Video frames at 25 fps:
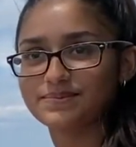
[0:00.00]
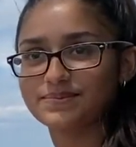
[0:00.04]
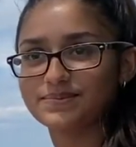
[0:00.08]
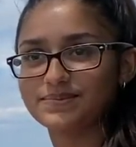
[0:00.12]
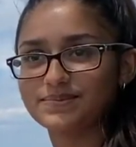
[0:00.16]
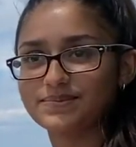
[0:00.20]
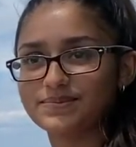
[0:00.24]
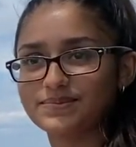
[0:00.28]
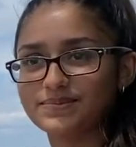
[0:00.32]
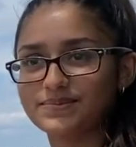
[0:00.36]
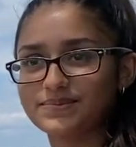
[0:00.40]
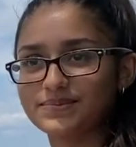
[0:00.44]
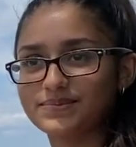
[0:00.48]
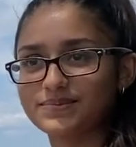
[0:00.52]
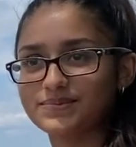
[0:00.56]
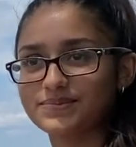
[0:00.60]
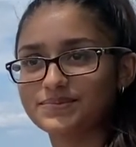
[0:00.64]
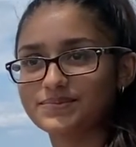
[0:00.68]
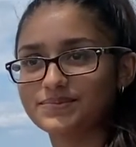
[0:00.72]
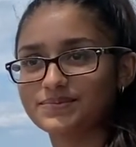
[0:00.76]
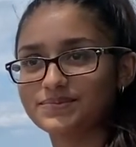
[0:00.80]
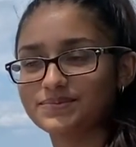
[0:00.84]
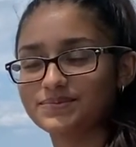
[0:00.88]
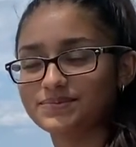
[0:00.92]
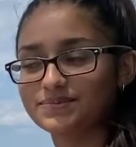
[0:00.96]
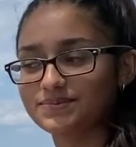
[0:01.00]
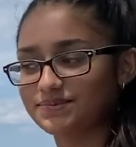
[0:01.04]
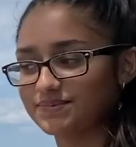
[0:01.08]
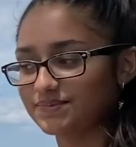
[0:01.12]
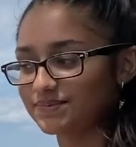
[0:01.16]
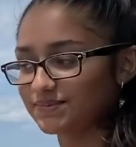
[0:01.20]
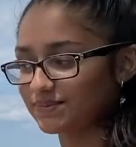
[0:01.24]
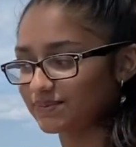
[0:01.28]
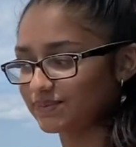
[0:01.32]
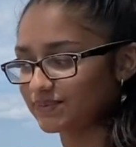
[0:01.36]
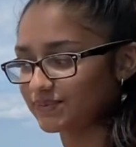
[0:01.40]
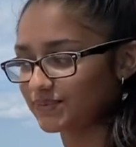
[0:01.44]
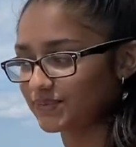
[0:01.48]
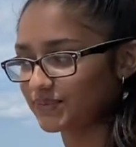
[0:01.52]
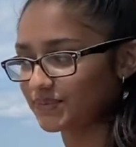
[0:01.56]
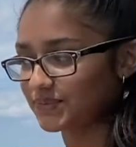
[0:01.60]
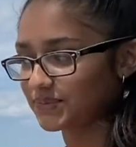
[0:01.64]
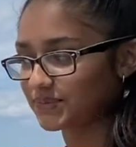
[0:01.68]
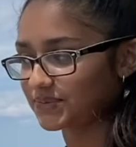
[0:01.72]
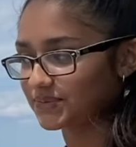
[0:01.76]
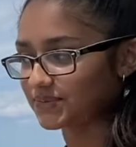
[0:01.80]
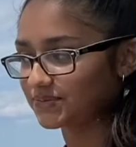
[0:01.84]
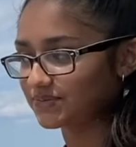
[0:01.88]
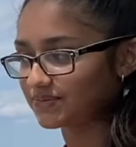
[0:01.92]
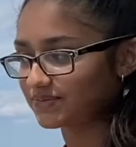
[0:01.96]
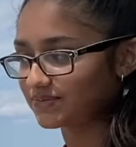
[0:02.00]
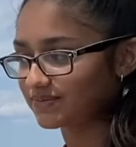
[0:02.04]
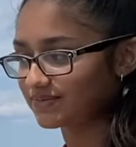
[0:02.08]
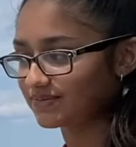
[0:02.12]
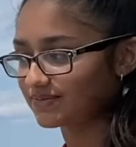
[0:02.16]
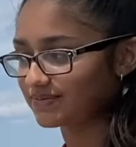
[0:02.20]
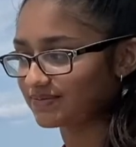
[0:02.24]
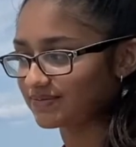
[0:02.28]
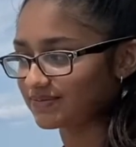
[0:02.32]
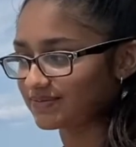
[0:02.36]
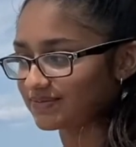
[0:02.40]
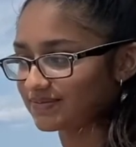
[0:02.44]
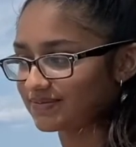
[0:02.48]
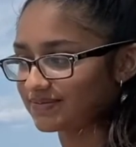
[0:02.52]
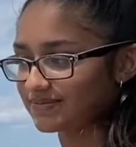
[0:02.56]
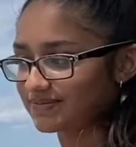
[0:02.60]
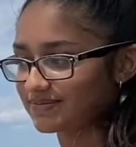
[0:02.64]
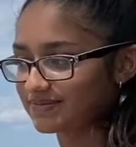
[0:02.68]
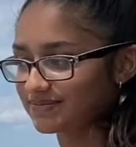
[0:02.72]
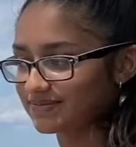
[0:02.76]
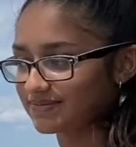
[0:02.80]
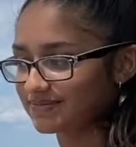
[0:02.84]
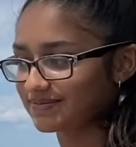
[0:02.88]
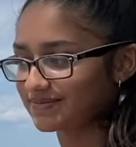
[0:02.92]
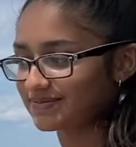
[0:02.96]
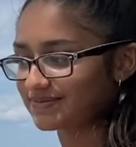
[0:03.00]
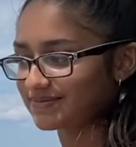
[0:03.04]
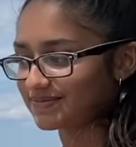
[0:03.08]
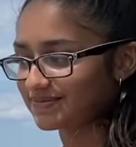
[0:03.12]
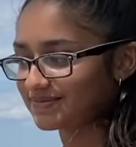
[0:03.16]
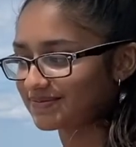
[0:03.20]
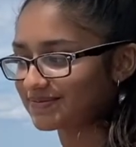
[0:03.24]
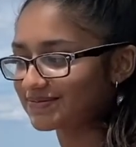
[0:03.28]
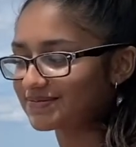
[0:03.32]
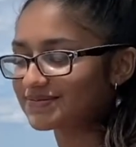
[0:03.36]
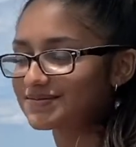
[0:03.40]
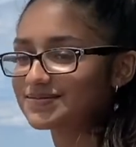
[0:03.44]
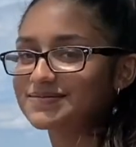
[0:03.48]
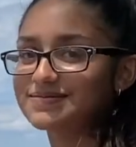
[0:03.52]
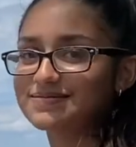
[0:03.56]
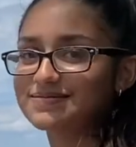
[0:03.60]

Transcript: [no speech]